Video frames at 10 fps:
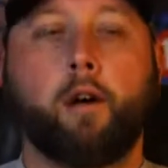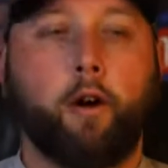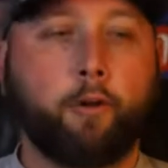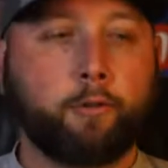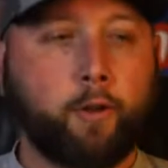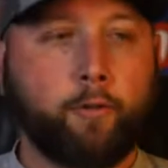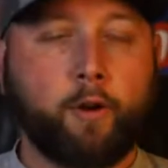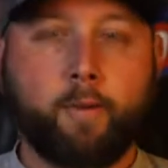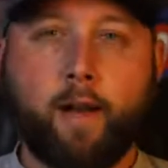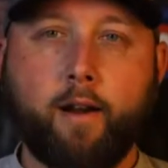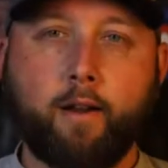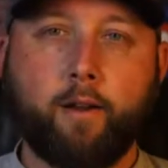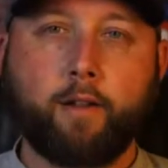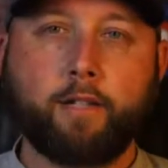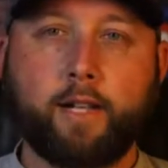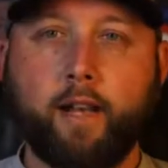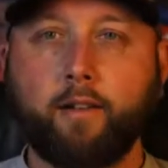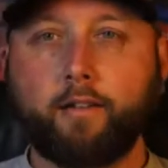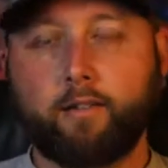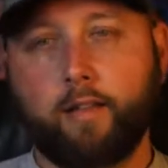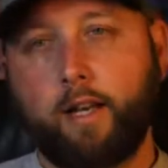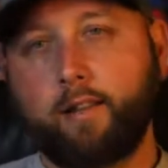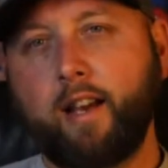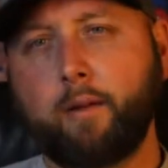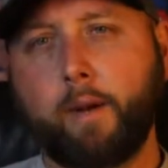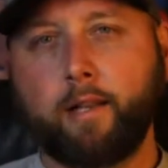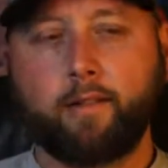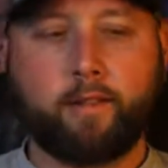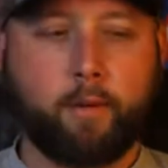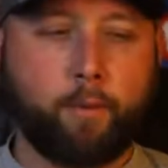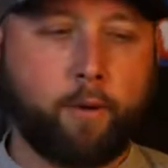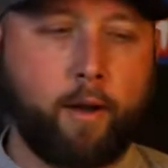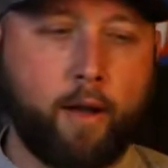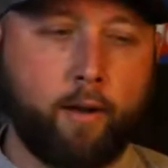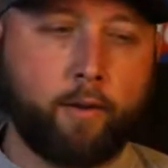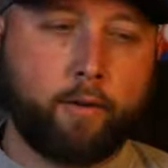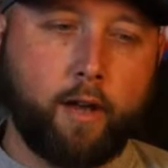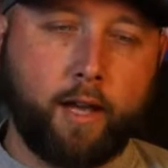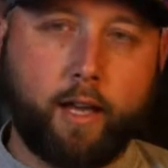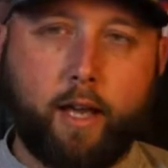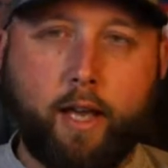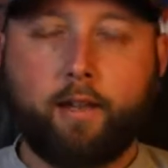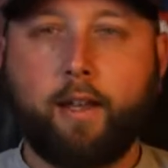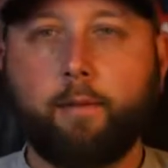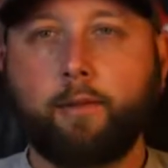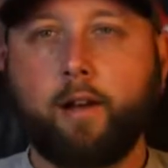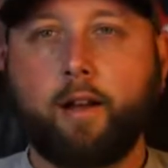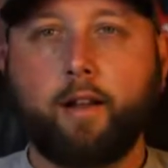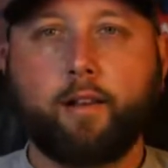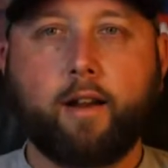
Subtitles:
Also, if you're in my area, go out and check out Tackle Box in South Point, Ohio. Greg and David Drown out there